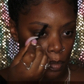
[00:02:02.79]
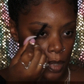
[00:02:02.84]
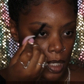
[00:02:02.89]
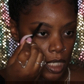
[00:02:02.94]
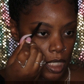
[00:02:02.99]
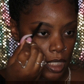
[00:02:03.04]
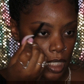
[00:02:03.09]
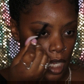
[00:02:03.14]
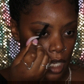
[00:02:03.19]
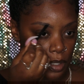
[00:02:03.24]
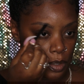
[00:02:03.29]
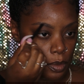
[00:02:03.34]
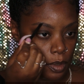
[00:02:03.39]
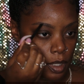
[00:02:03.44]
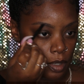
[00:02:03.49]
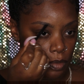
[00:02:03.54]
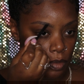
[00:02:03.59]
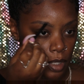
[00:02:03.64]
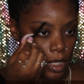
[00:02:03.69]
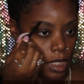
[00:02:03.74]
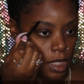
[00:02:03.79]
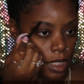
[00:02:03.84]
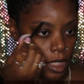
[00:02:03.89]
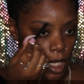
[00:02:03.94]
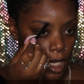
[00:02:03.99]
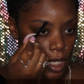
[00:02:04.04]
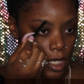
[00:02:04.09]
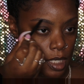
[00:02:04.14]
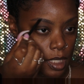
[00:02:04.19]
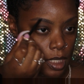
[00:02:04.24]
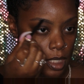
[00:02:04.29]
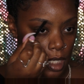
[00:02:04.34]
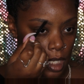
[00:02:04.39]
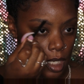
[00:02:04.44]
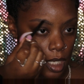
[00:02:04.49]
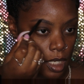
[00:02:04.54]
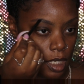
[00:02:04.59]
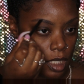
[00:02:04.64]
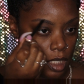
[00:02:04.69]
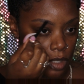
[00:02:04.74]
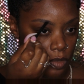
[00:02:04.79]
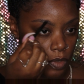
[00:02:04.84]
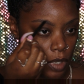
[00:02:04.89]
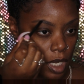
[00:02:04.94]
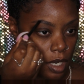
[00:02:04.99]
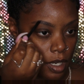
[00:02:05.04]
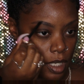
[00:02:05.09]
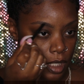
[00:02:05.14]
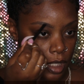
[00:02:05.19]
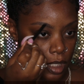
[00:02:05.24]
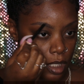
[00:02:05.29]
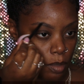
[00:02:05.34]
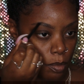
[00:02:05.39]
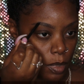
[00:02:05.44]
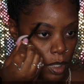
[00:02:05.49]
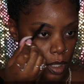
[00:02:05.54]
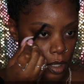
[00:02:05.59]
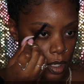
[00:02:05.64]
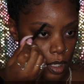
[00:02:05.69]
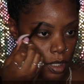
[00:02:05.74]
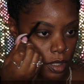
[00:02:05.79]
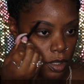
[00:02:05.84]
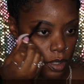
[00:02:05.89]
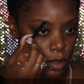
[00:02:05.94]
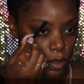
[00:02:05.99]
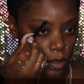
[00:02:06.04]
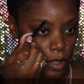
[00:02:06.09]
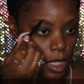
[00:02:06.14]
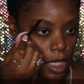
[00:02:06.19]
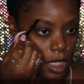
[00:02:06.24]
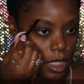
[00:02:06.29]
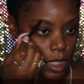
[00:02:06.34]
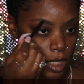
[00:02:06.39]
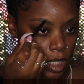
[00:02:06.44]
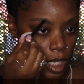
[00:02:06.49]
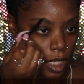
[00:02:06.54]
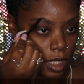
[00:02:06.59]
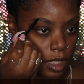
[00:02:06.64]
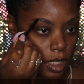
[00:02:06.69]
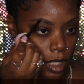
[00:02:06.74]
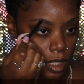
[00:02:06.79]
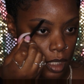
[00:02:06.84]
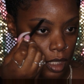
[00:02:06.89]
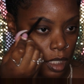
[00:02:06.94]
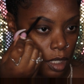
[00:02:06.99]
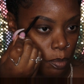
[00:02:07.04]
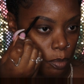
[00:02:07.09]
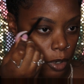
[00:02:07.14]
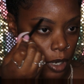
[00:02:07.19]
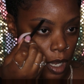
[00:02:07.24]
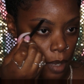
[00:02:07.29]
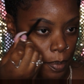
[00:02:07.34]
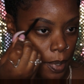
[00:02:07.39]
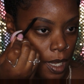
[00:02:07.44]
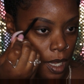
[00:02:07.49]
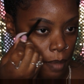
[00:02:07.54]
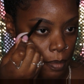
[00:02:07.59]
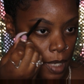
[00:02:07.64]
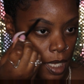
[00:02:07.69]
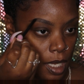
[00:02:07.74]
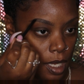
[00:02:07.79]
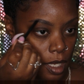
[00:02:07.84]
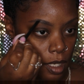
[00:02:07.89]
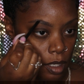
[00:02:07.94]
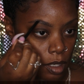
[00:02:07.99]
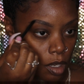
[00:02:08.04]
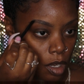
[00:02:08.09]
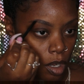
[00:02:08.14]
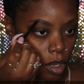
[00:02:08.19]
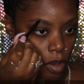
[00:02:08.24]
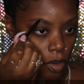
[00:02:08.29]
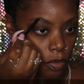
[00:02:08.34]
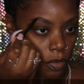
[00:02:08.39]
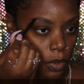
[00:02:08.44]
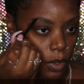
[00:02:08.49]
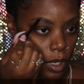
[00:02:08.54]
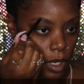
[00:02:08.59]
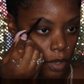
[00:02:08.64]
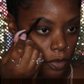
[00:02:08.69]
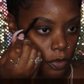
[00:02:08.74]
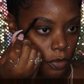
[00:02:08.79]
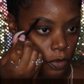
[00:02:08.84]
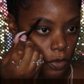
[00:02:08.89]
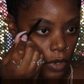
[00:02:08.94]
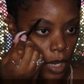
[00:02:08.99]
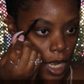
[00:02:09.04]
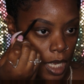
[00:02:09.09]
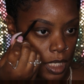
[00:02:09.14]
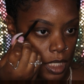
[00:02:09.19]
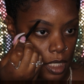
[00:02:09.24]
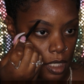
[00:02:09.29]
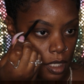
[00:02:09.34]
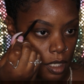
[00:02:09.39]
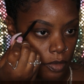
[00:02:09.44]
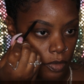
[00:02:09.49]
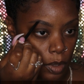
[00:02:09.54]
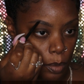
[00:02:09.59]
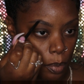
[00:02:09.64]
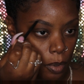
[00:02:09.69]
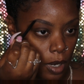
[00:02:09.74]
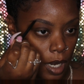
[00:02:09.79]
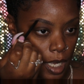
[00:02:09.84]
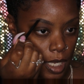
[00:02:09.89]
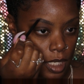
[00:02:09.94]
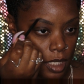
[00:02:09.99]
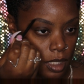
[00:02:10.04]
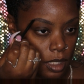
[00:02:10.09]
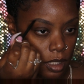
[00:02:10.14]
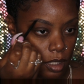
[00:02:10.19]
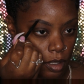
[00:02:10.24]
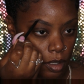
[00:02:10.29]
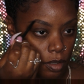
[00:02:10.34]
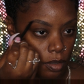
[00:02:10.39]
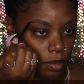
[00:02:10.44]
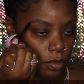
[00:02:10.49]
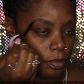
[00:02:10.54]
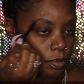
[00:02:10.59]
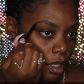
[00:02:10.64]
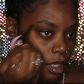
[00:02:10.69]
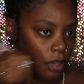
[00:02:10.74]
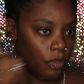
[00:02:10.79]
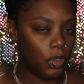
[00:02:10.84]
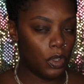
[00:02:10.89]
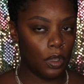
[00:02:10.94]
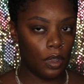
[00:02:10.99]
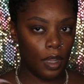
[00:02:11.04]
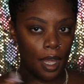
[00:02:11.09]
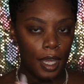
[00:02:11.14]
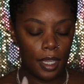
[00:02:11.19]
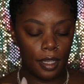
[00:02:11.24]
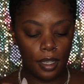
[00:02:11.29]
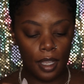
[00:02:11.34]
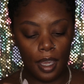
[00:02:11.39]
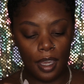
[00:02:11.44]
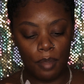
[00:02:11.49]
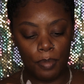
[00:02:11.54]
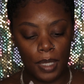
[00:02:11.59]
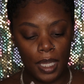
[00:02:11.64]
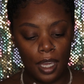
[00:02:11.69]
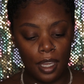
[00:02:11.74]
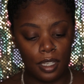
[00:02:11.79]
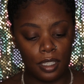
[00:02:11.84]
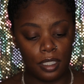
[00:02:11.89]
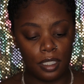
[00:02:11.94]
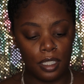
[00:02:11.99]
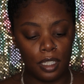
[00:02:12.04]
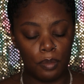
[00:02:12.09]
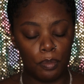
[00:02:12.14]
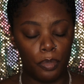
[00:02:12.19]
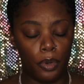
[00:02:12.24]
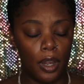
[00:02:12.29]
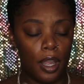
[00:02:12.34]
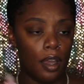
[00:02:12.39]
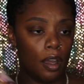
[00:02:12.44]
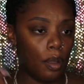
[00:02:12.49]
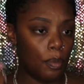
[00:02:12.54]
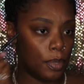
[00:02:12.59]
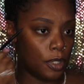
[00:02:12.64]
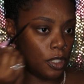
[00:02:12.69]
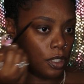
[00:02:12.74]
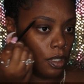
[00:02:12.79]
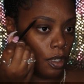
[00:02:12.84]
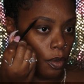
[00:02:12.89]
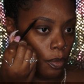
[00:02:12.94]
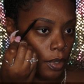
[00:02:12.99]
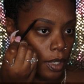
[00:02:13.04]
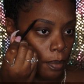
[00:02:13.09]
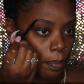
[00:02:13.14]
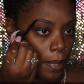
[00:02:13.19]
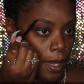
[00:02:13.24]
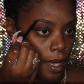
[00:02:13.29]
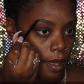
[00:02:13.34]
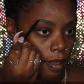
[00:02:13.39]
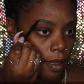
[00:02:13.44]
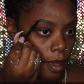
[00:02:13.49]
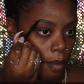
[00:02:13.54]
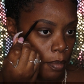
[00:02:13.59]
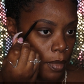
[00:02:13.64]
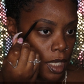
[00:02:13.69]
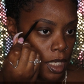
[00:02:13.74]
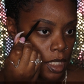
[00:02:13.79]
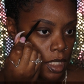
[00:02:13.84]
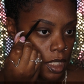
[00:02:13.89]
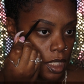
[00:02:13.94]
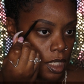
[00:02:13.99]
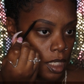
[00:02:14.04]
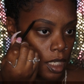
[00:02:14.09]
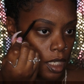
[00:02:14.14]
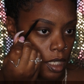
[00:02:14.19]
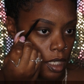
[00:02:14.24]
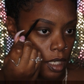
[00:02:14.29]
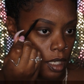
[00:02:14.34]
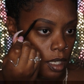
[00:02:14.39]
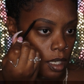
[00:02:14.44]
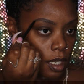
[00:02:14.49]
But it's actually really nice, and it's very similar to Anastasia's Dip Brow Pomade for a fraction of the price. So if you like the ABH Dip Brow but you don't want to pay that much, then